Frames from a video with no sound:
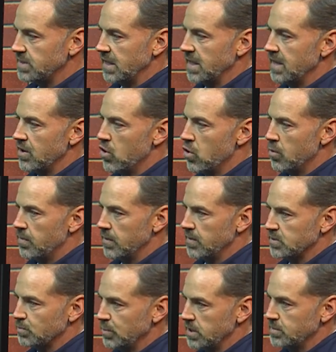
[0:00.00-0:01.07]
to get home on
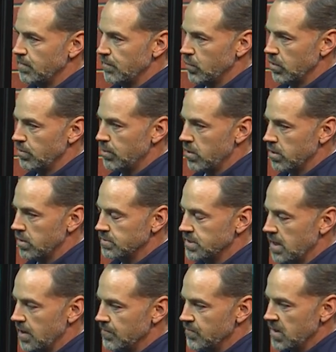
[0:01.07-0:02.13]
this blitz before the ball comes
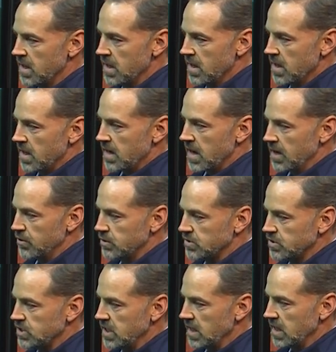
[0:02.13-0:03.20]
out. Now you can
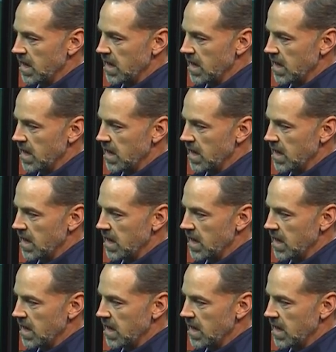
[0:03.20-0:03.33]
see